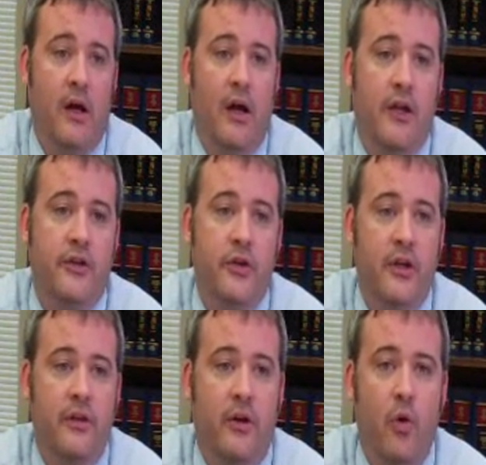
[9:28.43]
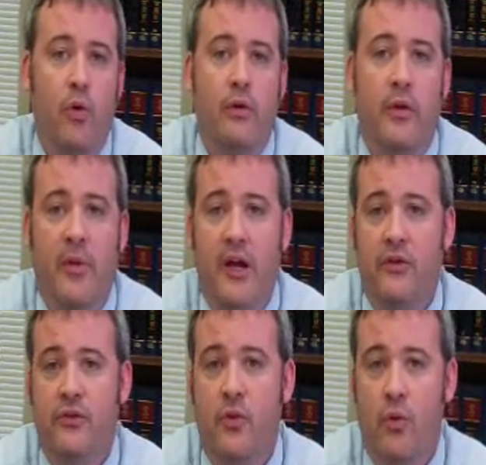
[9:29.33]
And the
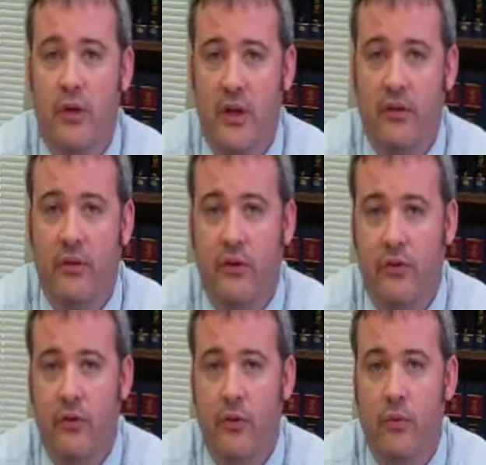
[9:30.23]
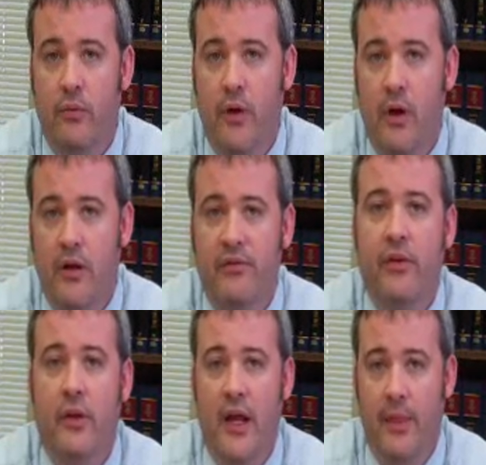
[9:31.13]
magistrate's court can assist you in
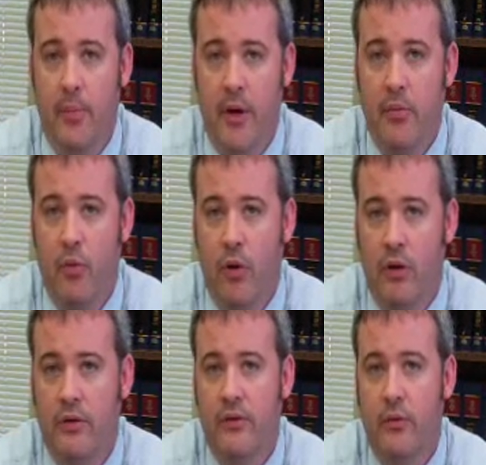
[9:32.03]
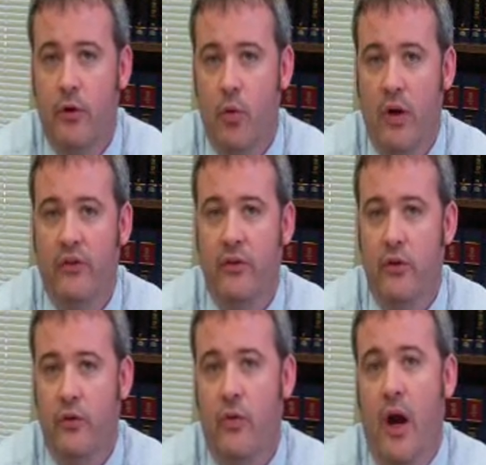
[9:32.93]
filling out the paperwork to request
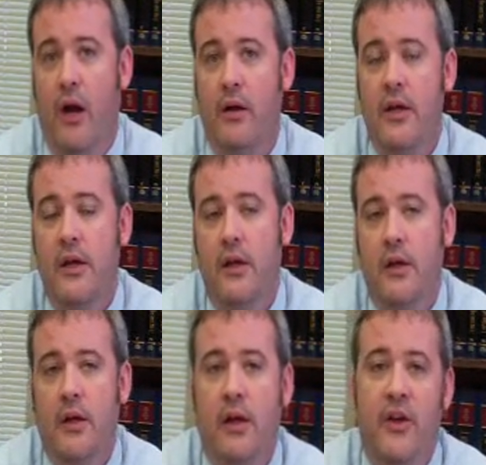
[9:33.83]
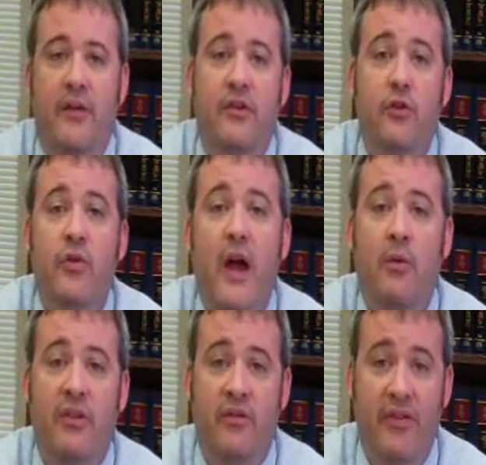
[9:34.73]
a new trial. You have to do
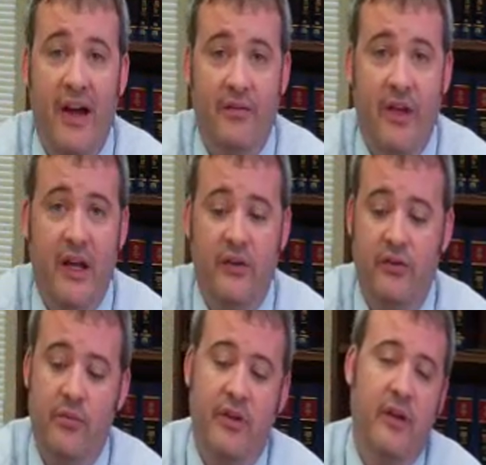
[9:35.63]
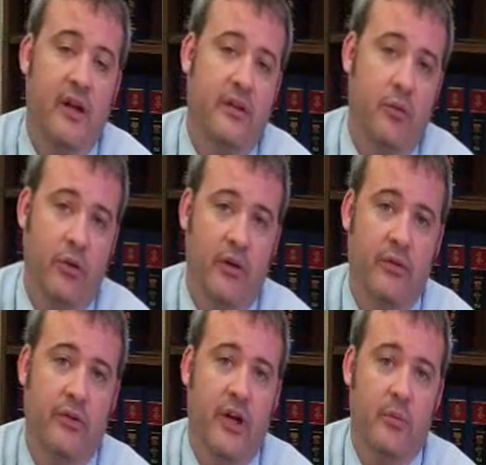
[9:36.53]
that within 5 days from the date the writ
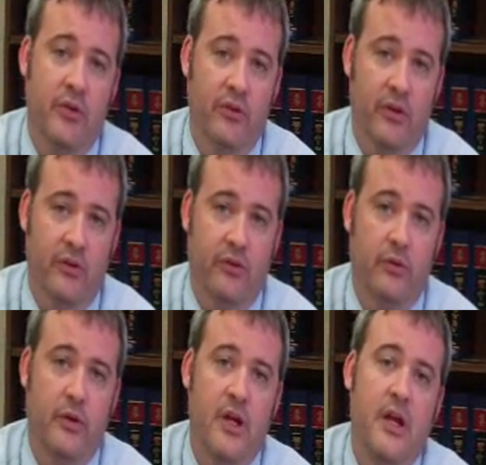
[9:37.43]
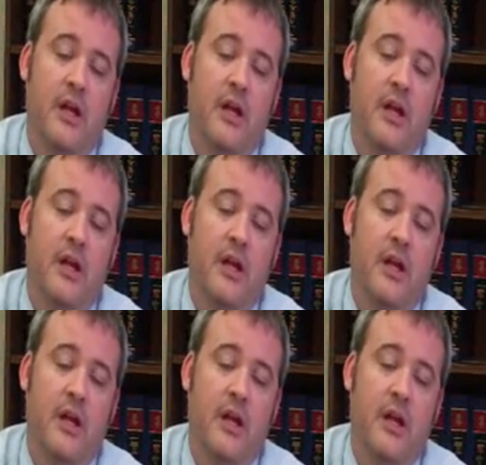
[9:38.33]
of ejectment is issued.